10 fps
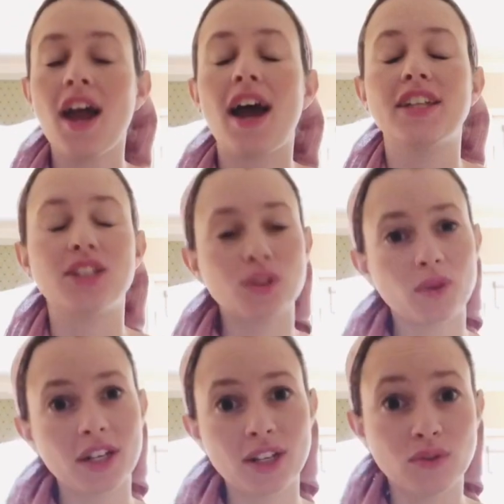I just
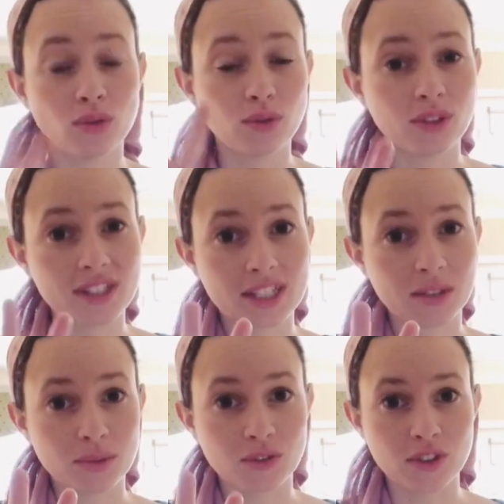want to give you two
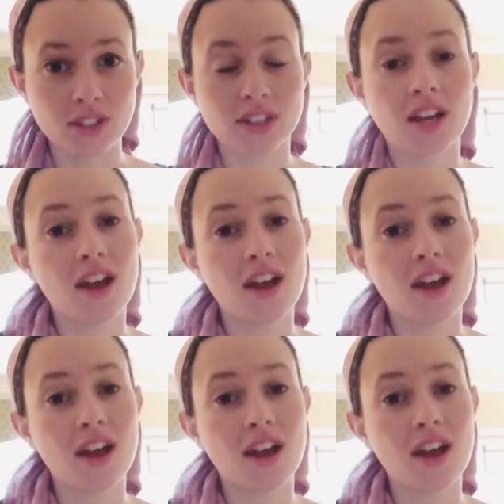disclaimers first.